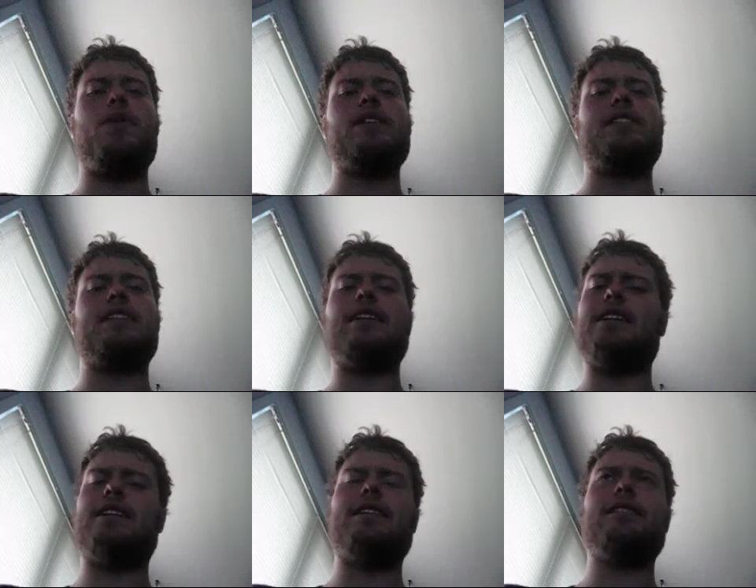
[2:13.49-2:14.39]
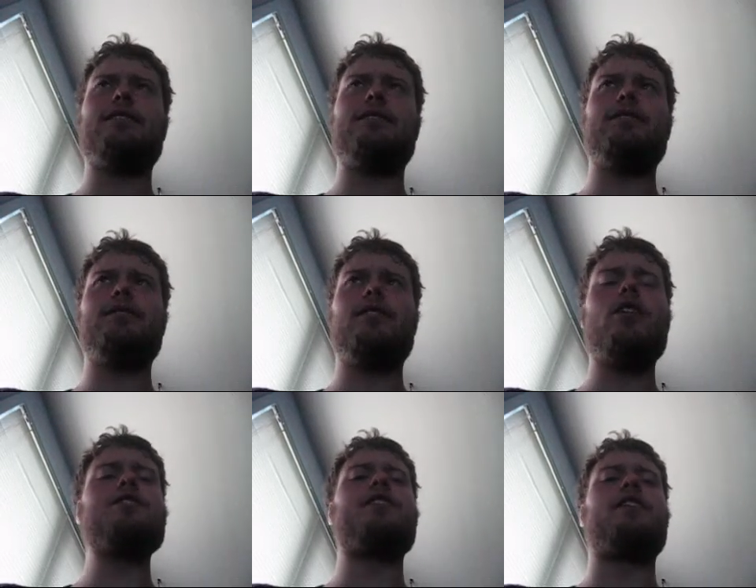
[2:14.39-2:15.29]
but
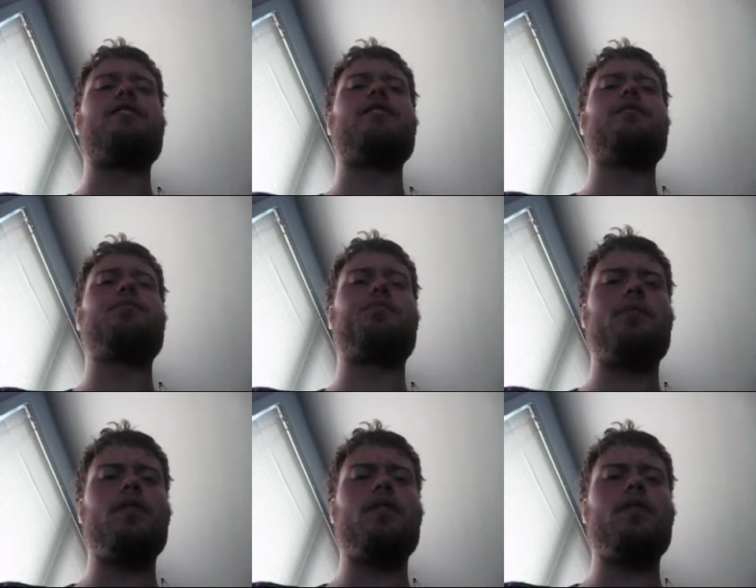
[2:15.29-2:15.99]
here's an idea.